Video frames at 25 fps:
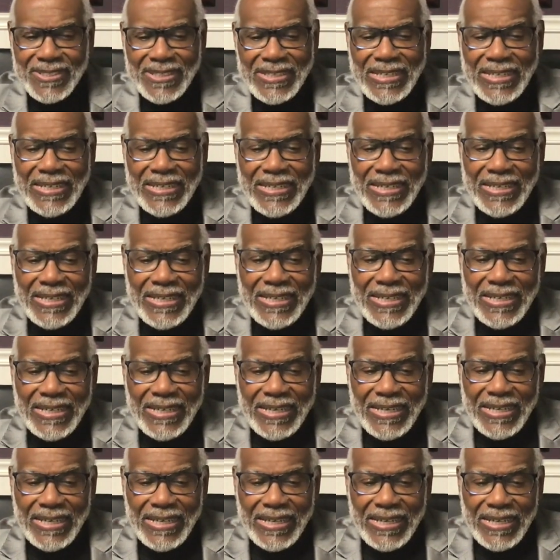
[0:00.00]

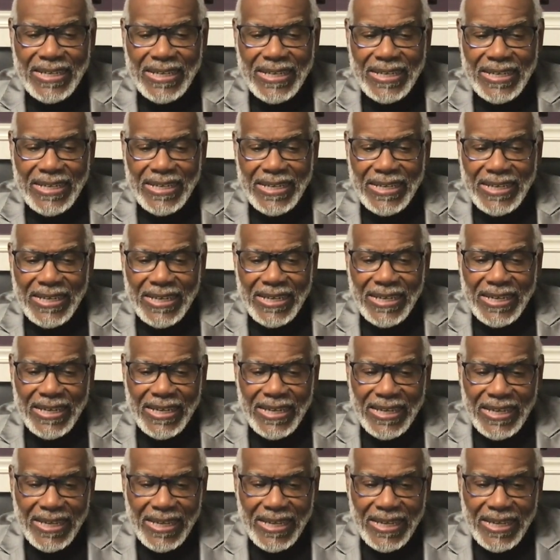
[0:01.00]
Nothing is said.